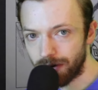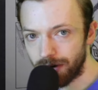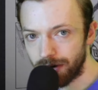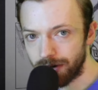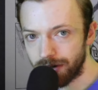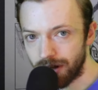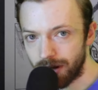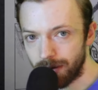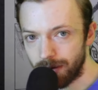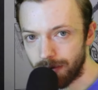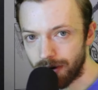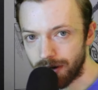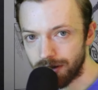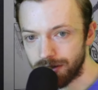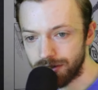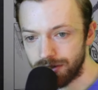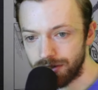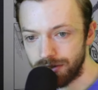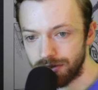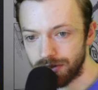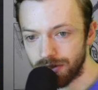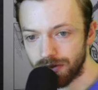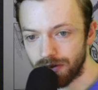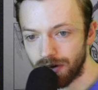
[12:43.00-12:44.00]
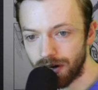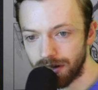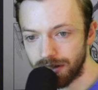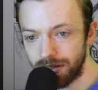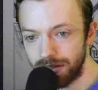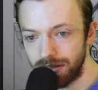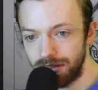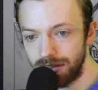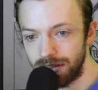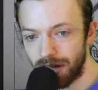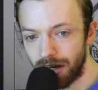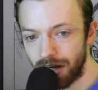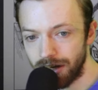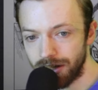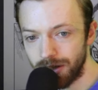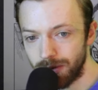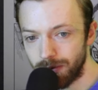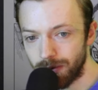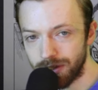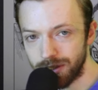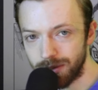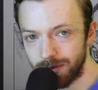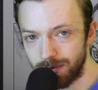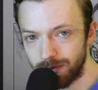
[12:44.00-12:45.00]
Kenpachi Zaraki. I could
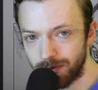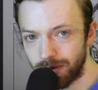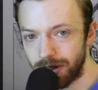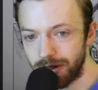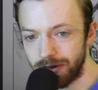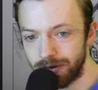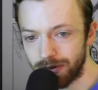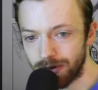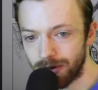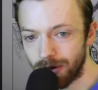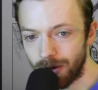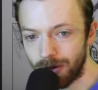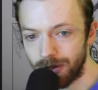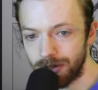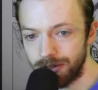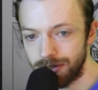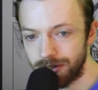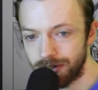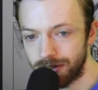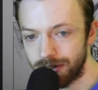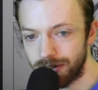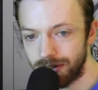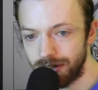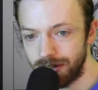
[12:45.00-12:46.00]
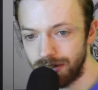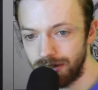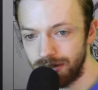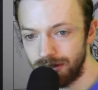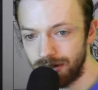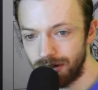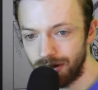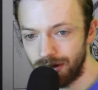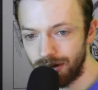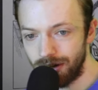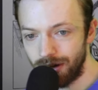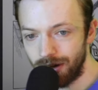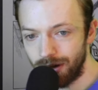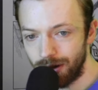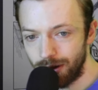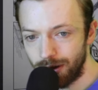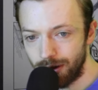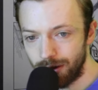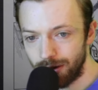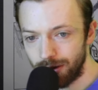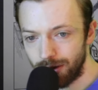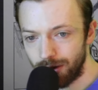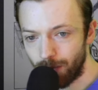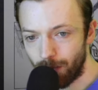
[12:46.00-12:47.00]
watch him fight for all eternity.
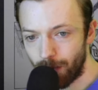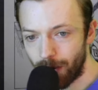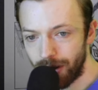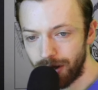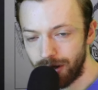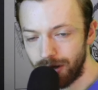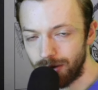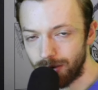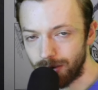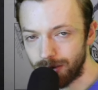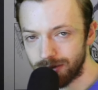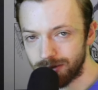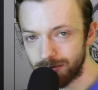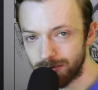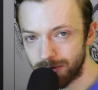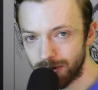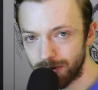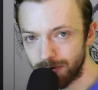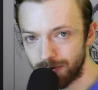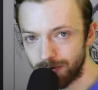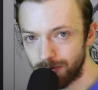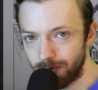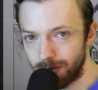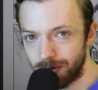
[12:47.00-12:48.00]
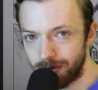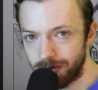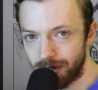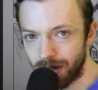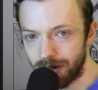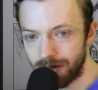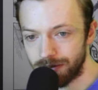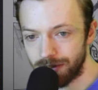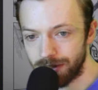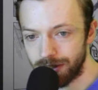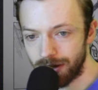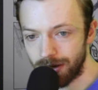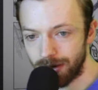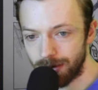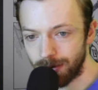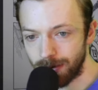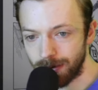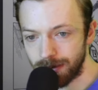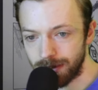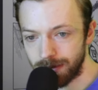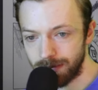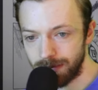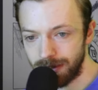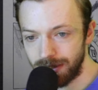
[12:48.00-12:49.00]
The way he holds himself will never get
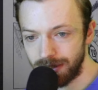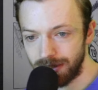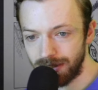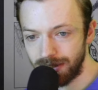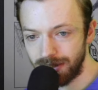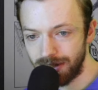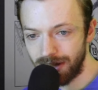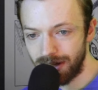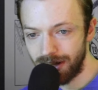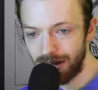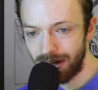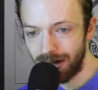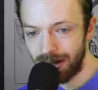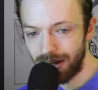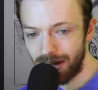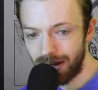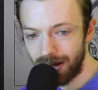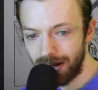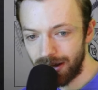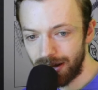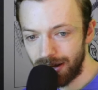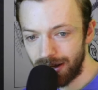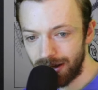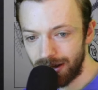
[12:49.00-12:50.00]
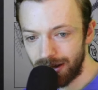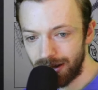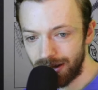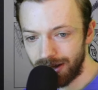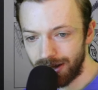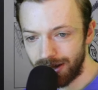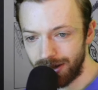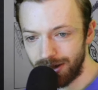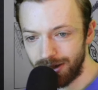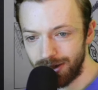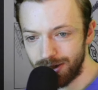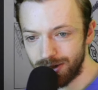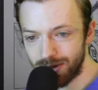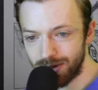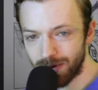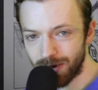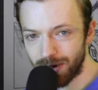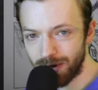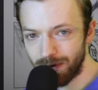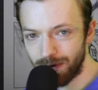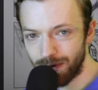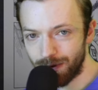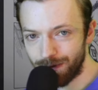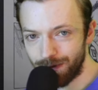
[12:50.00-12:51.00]
old to me. He is
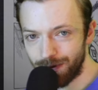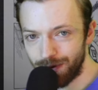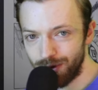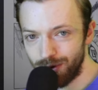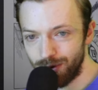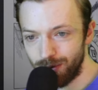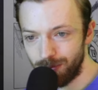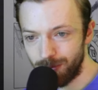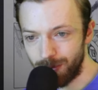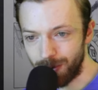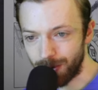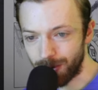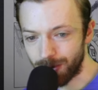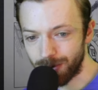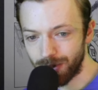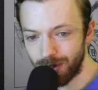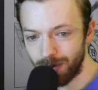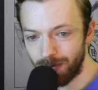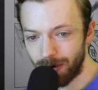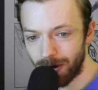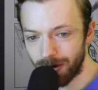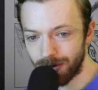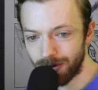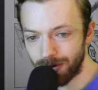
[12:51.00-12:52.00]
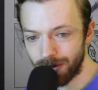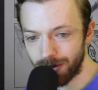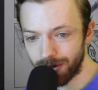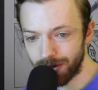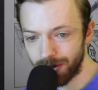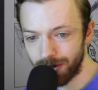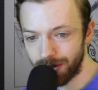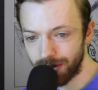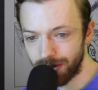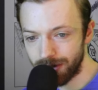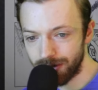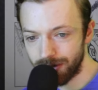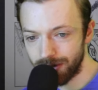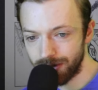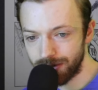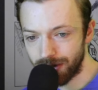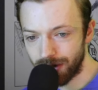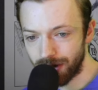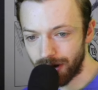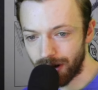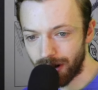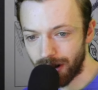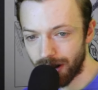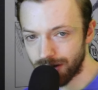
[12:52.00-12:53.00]
one of the few purely battle hungry characters
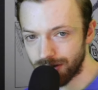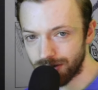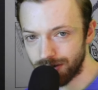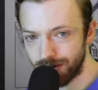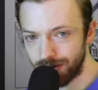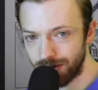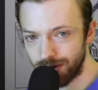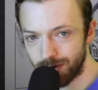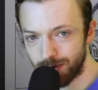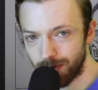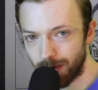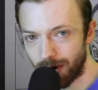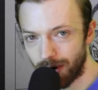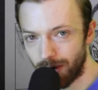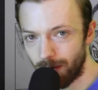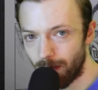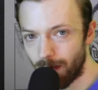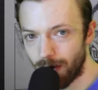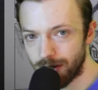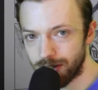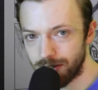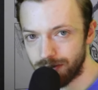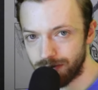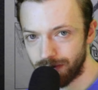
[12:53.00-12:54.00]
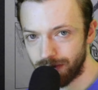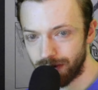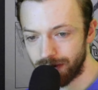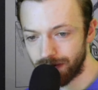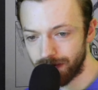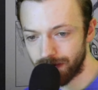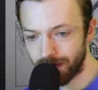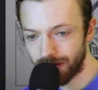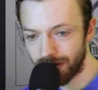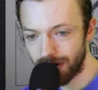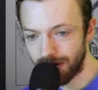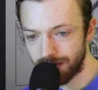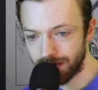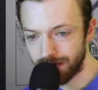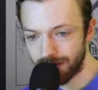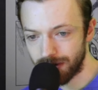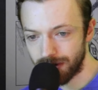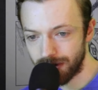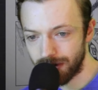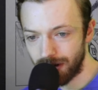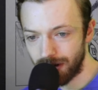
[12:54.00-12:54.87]
that I actually just want to watch fight forever.